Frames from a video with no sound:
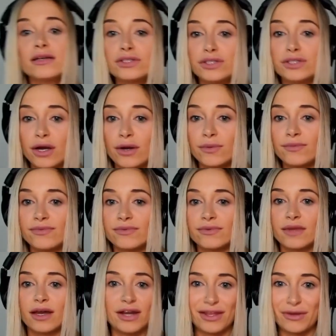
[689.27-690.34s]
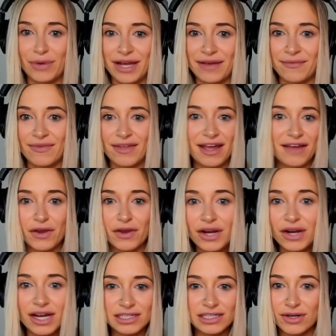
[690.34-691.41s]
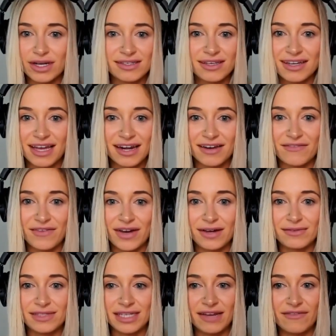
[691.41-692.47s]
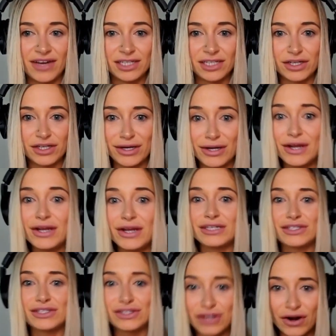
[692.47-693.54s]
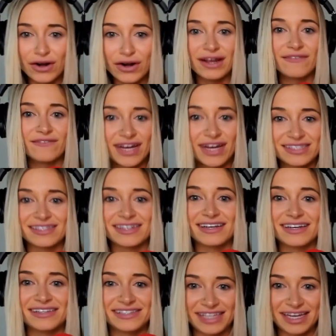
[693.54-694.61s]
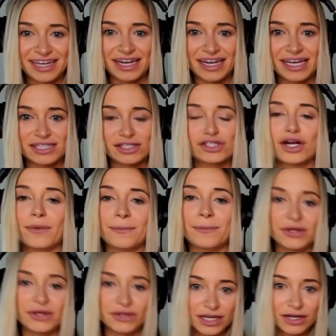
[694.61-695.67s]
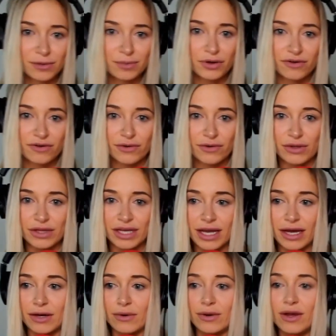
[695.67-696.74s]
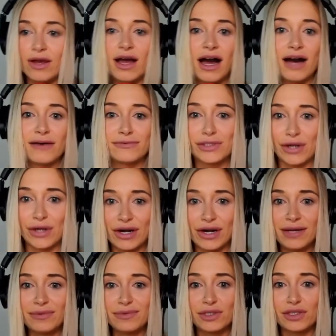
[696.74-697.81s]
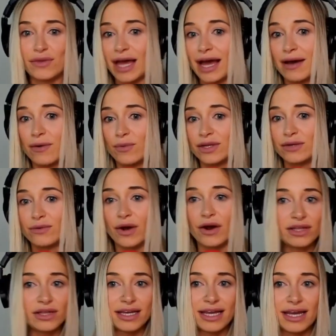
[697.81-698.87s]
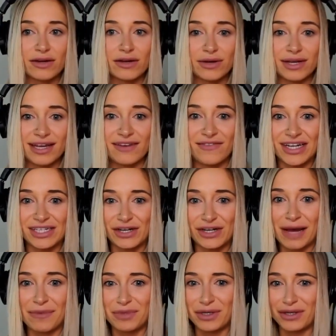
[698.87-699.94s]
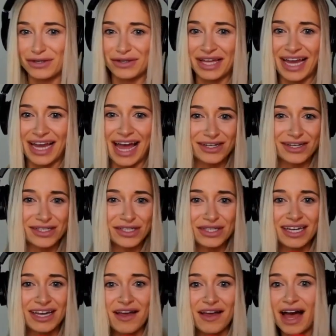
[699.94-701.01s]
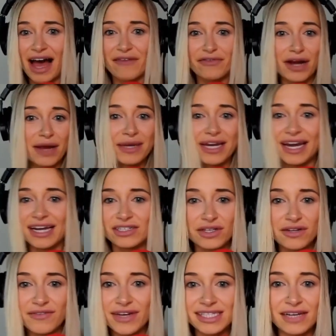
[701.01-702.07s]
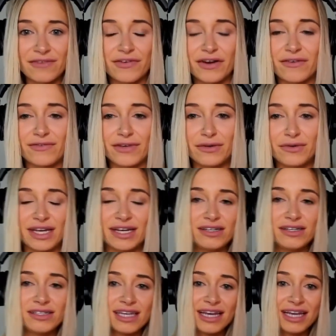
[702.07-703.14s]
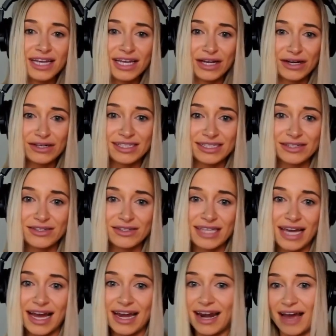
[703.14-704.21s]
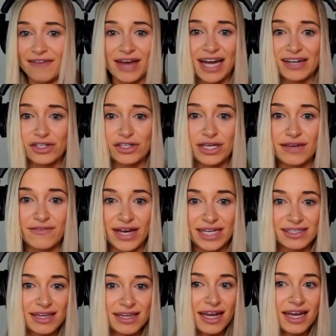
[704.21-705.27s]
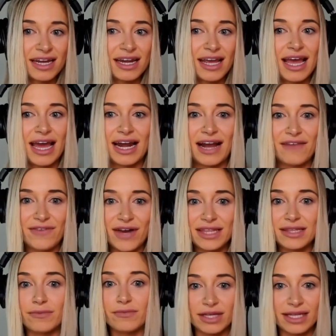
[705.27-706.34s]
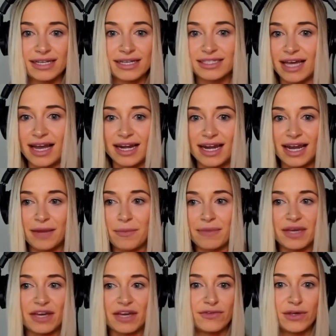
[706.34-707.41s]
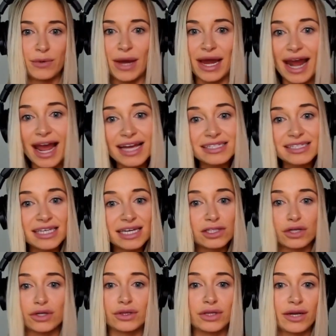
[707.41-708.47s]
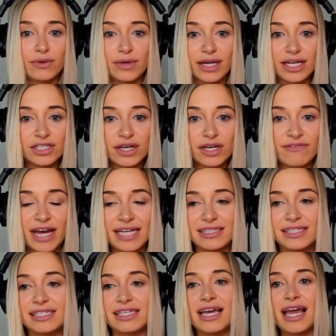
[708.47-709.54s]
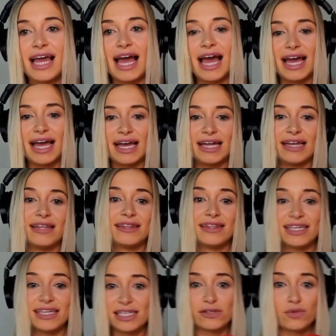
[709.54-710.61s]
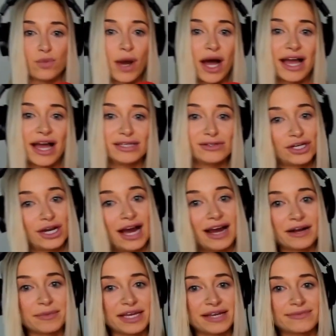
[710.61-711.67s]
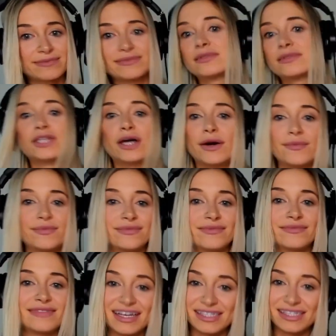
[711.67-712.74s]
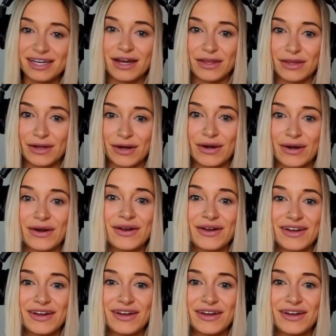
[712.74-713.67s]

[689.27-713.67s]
So another way, if you're interested in getting involved in venture, start investing in syndicates. Start building your portfolio of startups so that when you are looking at going into venture capital, you're like, actually, I've already been angel investing for a few years. Here are deals that I've actually invested in, and I find them really exciting. Maybe if you had exits or liquidation events, and this is why you should hire me. So that's another